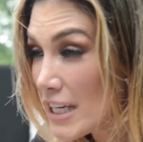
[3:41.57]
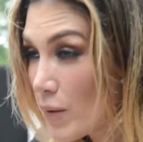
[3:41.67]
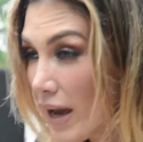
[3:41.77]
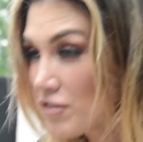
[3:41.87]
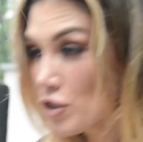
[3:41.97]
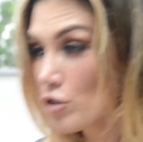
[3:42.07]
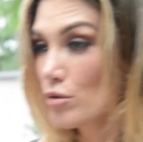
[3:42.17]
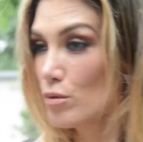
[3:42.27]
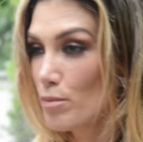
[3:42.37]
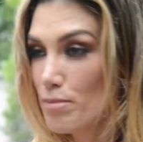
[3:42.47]
You have
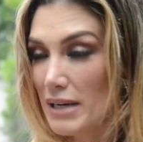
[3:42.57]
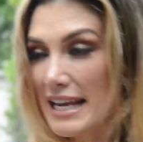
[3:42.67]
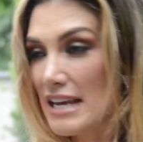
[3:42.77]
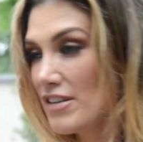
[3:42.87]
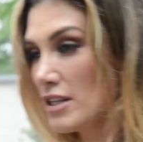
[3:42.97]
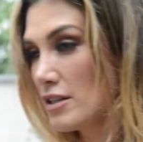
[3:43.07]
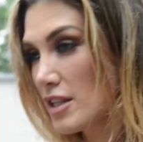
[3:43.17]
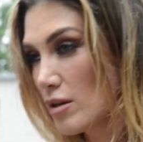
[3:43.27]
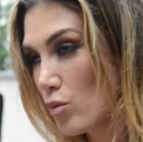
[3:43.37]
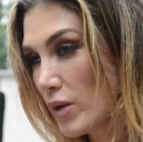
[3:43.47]
to believe in
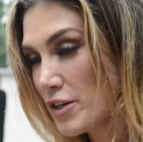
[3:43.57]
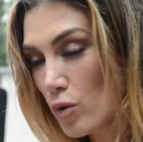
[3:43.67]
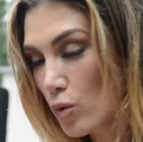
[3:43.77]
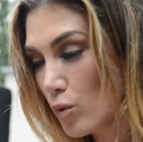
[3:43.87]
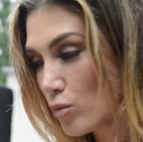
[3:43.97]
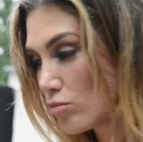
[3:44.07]
that when you're